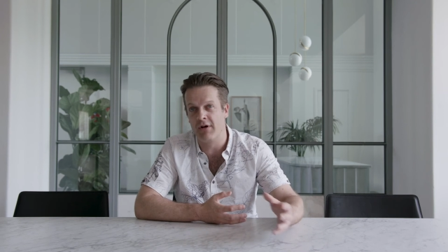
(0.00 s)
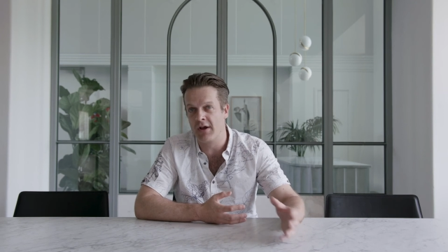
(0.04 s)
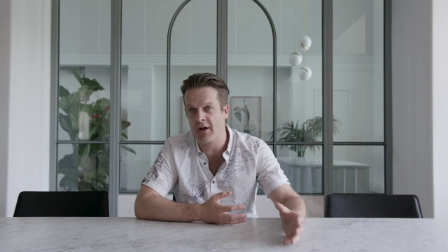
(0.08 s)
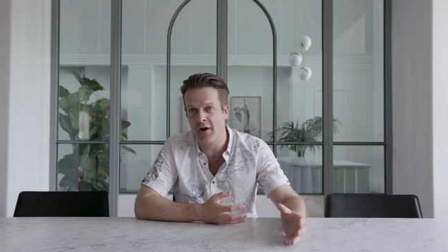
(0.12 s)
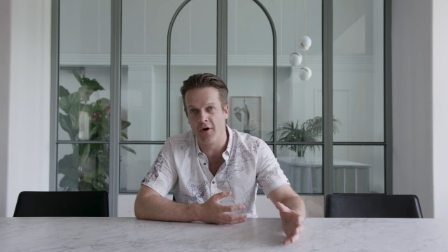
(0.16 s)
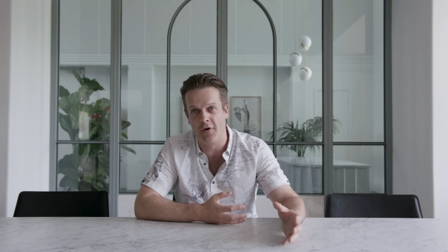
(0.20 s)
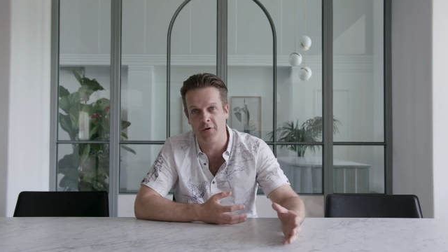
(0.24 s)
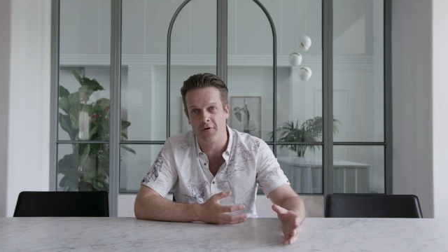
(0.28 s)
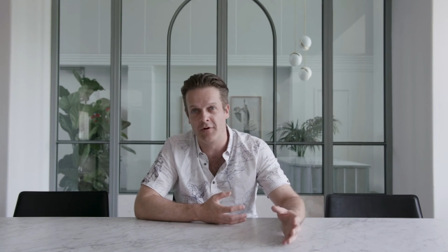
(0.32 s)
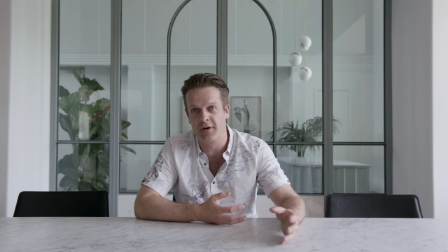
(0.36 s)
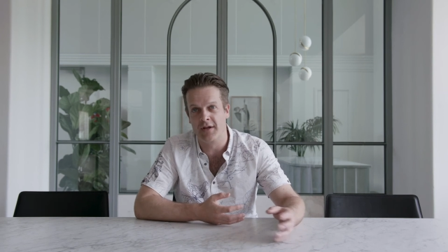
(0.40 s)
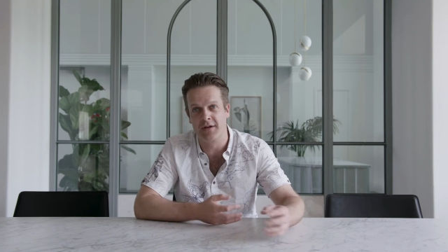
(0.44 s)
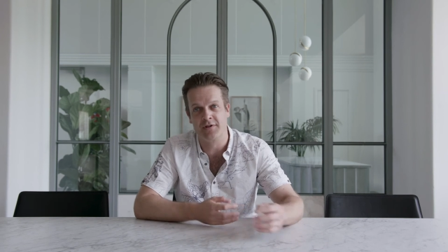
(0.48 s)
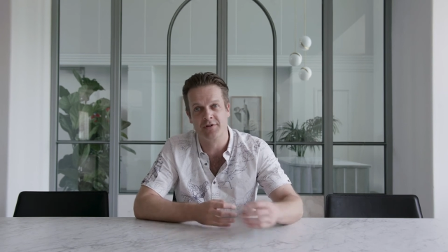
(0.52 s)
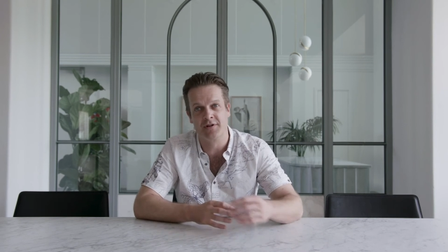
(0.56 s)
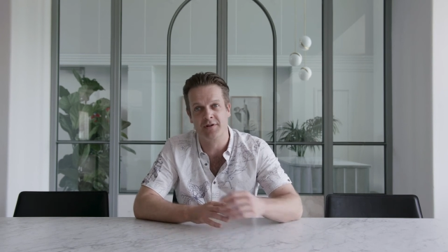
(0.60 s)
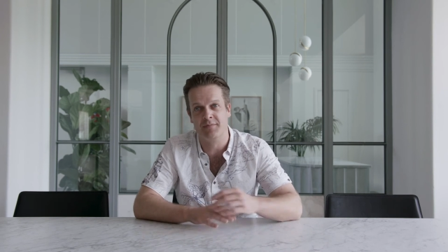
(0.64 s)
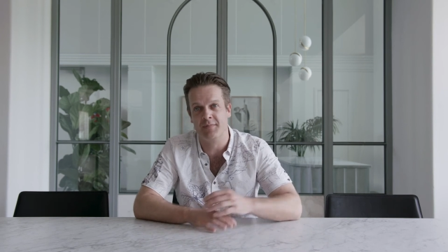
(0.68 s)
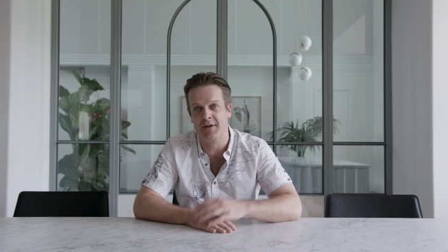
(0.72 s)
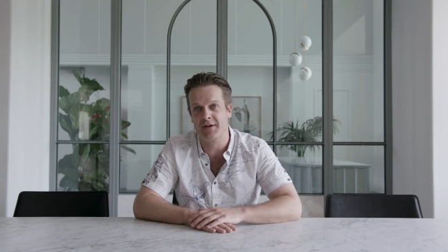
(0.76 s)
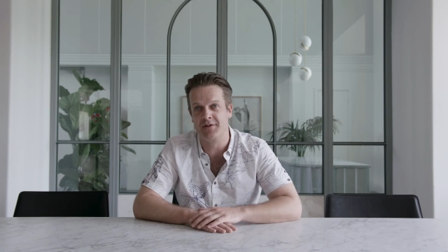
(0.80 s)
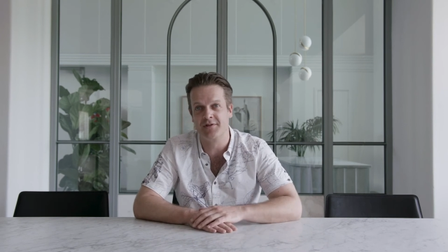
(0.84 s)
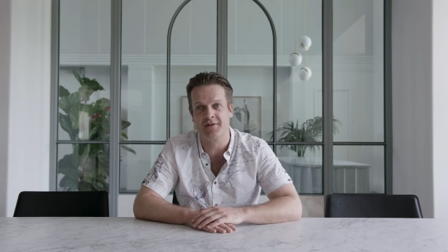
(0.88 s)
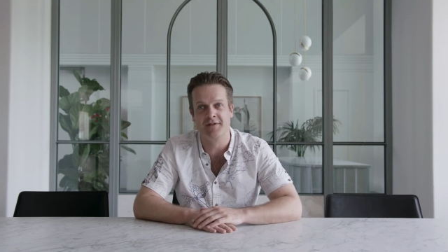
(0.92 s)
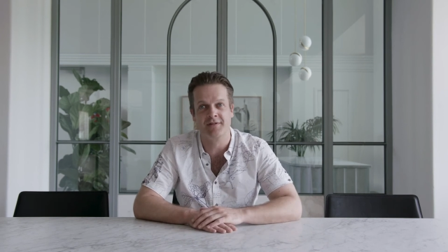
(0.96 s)
rehome kitchen
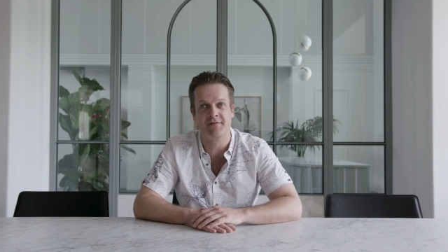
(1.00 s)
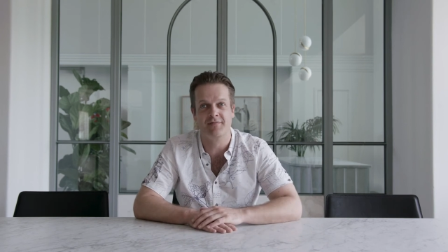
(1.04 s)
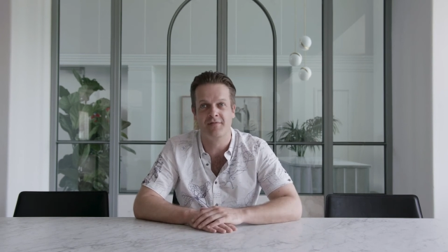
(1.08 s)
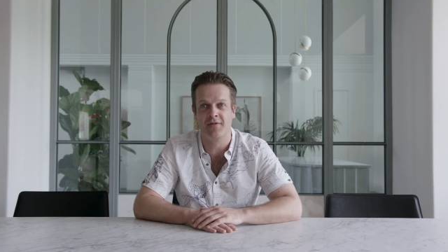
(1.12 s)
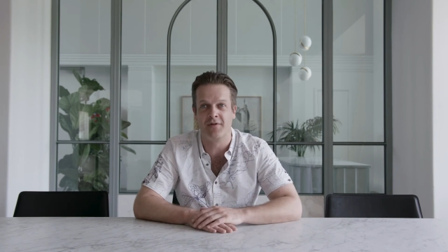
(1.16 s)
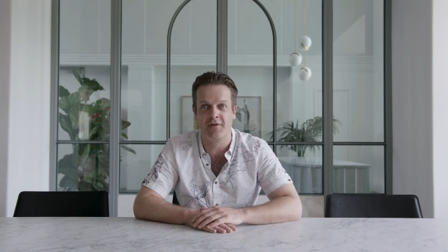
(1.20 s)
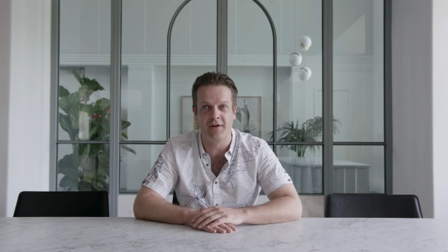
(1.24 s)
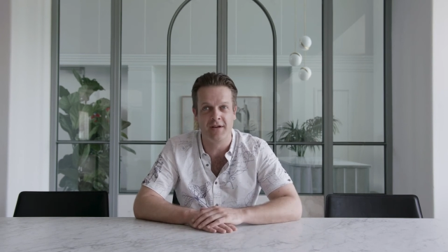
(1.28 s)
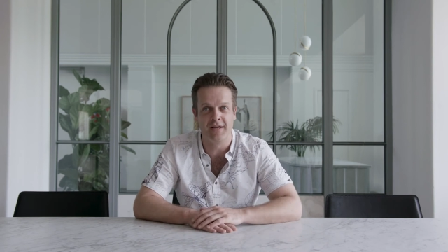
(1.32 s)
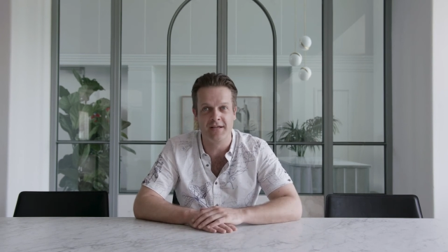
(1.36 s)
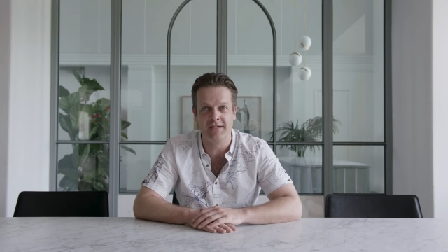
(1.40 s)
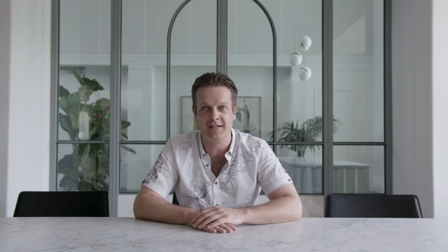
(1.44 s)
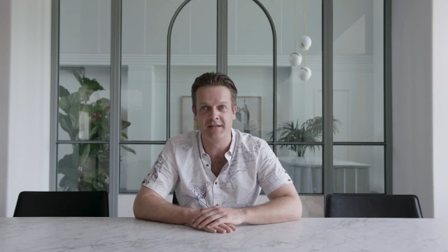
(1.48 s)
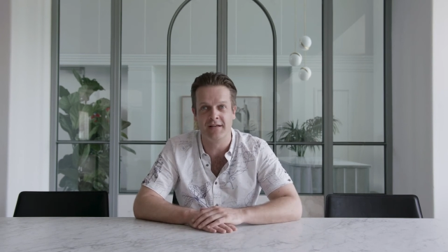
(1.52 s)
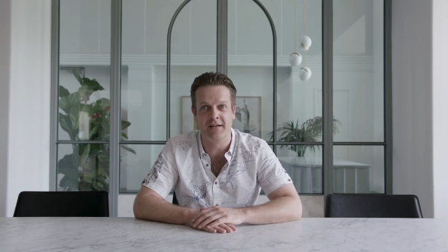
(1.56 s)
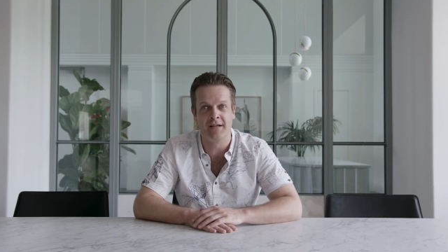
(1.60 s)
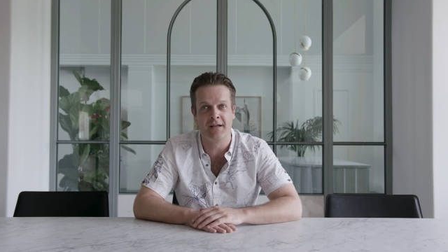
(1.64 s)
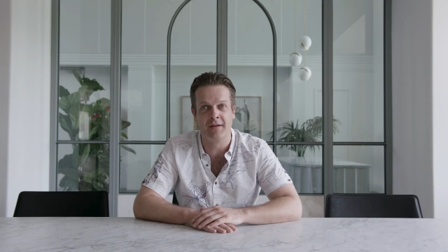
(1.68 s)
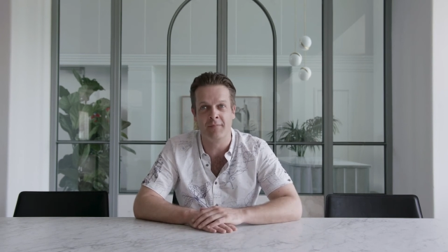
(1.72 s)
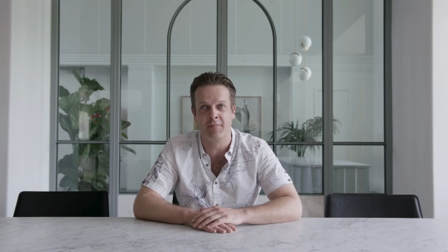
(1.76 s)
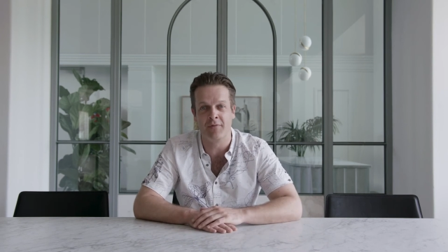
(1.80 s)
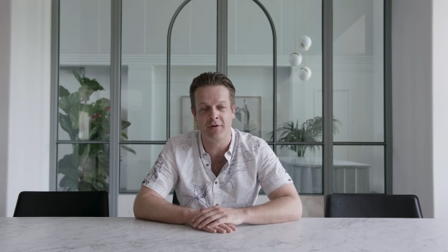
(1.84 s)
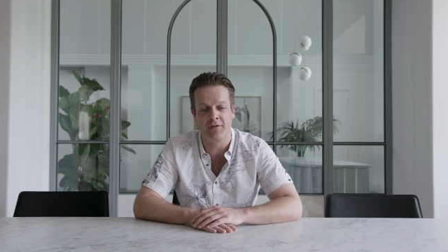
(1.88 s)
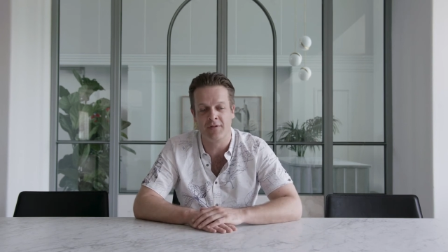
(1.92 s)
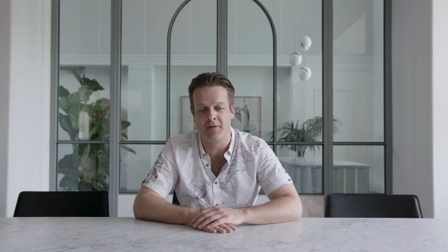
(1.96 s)
benches very easily
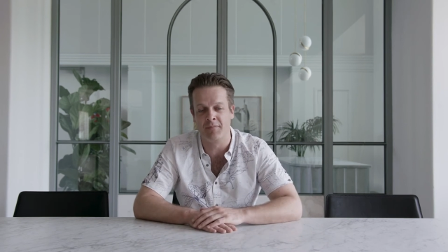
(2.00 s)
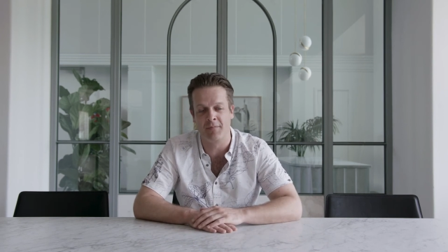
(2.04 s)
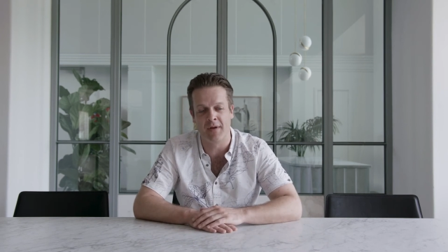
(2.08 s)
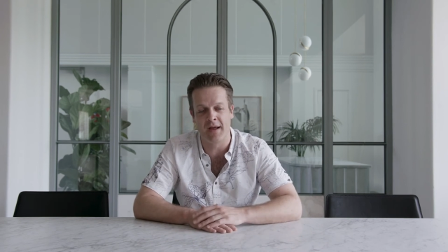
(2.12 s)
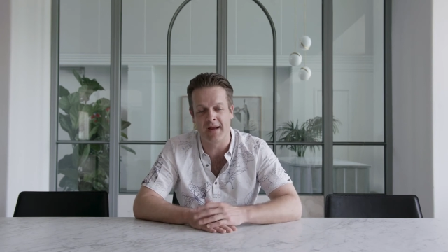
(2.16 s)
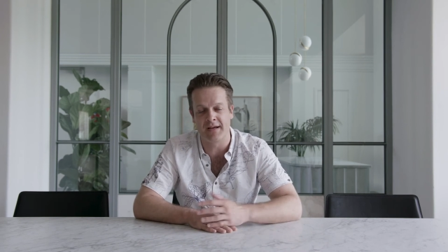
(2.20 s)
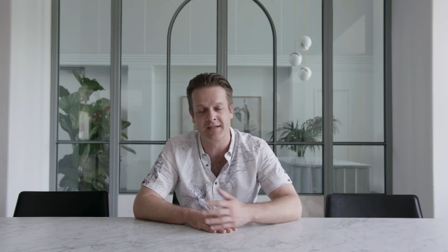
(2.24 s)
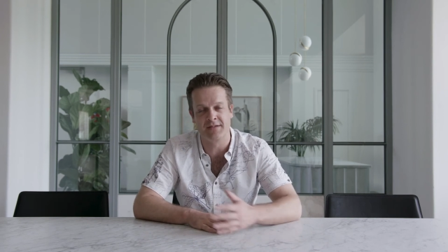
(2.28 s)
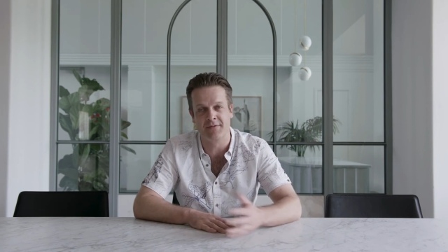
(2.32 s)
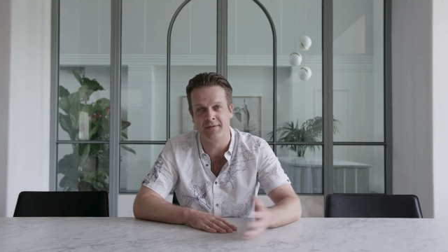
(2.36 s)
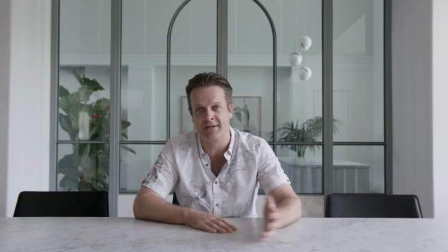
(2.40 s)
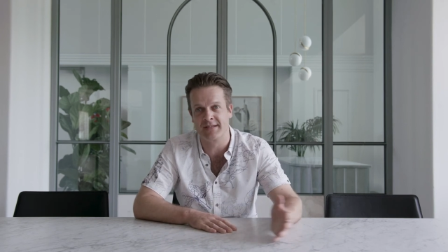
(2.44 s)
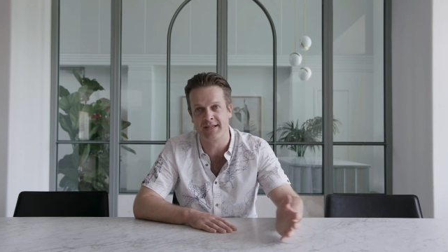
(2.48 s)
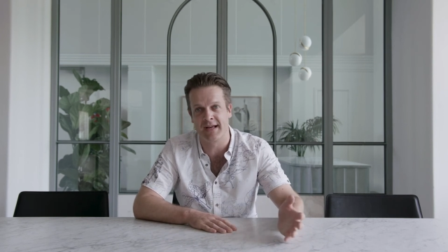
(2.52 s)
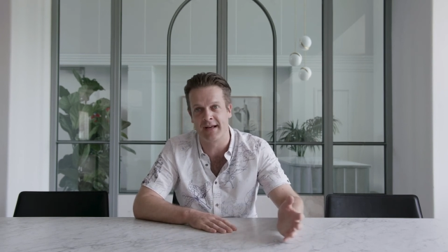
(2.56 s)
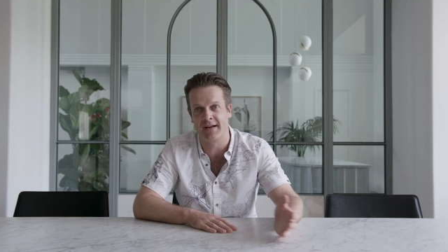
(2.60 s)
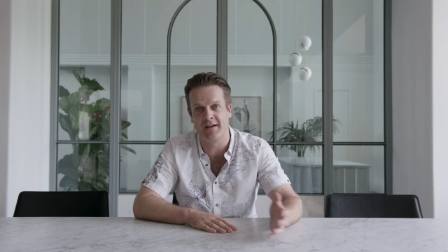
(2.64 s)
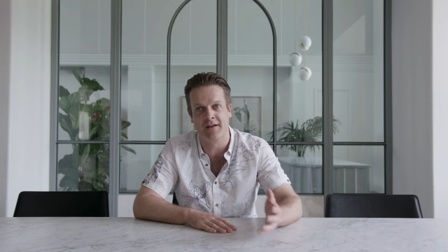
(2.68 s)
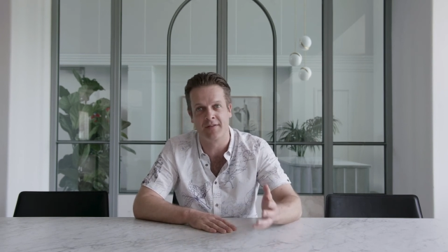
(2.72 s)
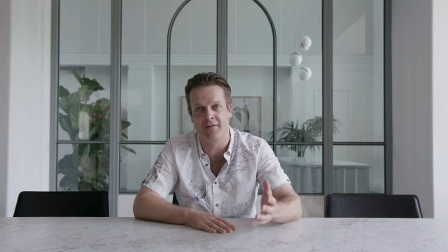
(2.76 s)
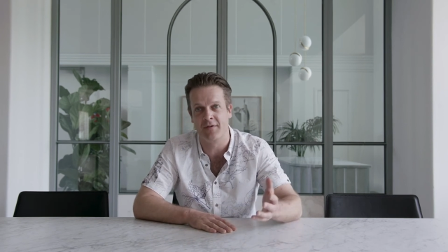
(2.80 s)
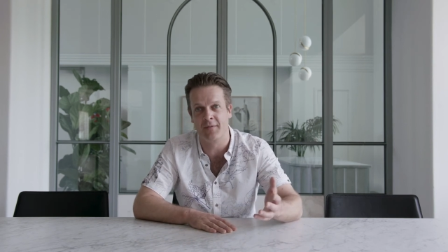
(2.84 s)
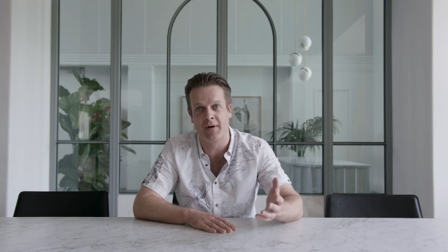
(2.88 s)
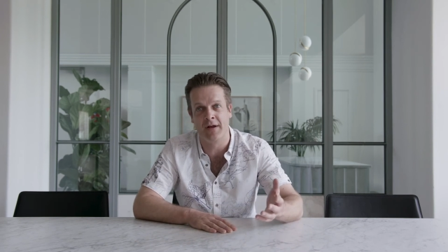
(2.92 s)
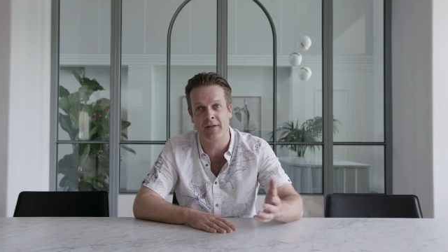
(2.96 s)
and bring them back to
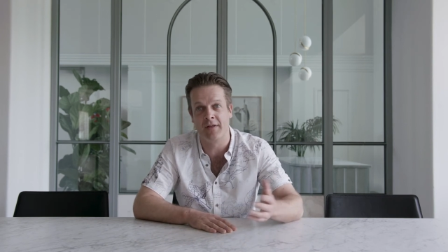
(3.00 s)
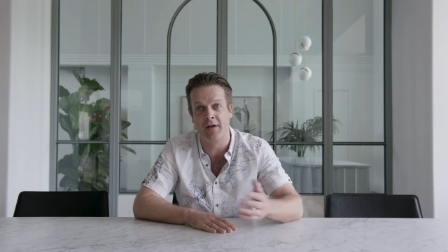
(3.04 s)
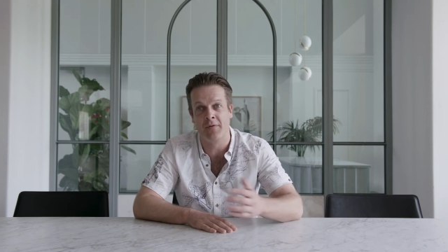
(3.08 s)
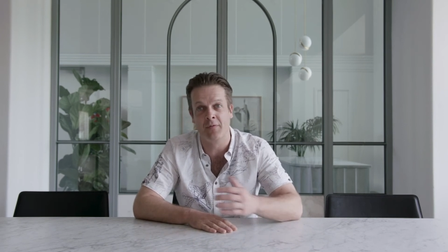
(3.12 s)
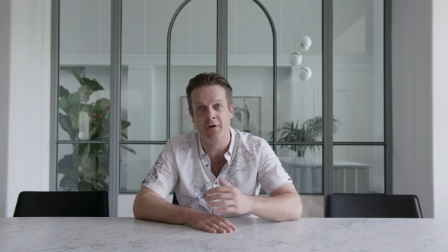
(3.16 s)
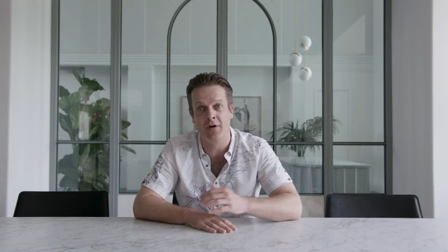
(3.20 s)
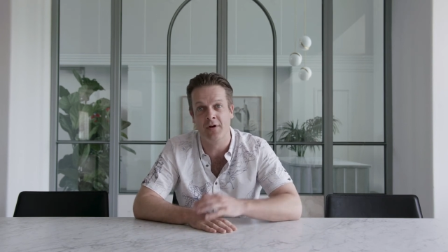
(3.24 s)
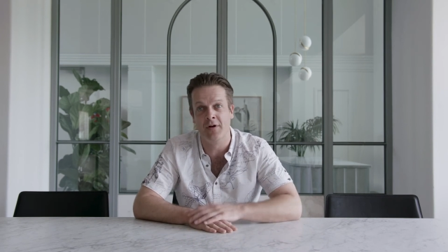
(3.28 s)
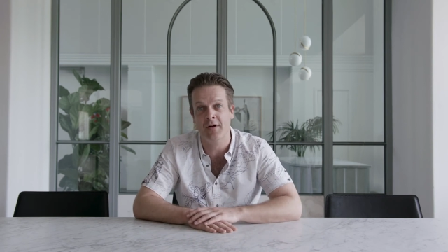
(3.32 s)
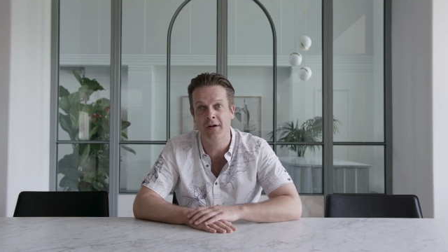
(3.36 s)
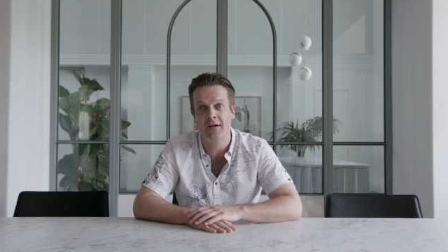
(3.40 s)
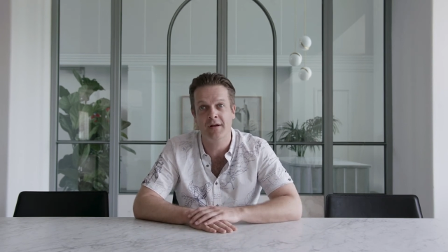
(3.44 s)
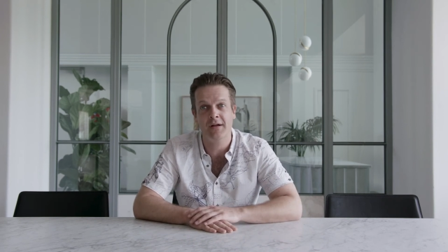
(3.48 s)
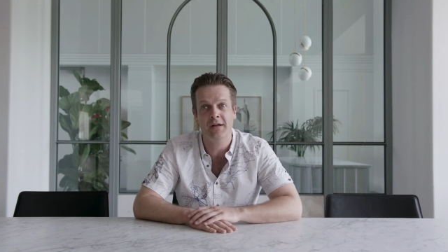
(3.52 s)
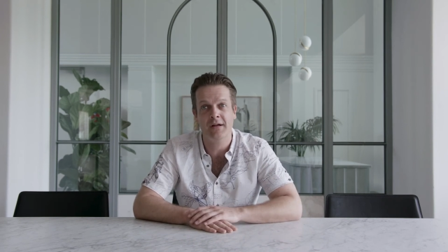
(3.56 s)
exactly the way they were